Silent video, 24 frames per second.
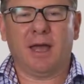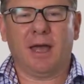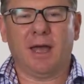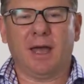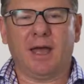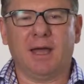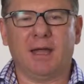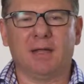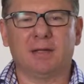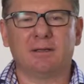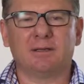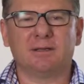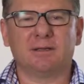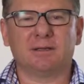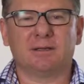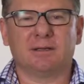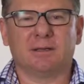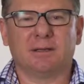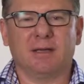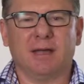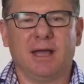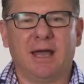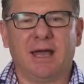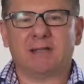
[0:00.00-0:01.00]
and
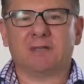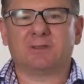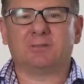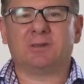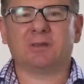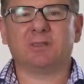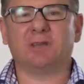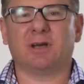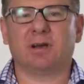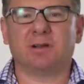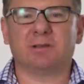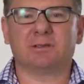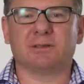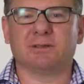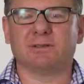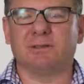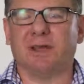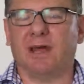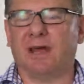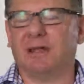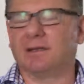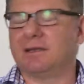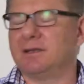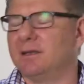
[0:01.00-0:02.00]
as a result of
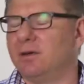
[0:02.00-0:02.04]
that,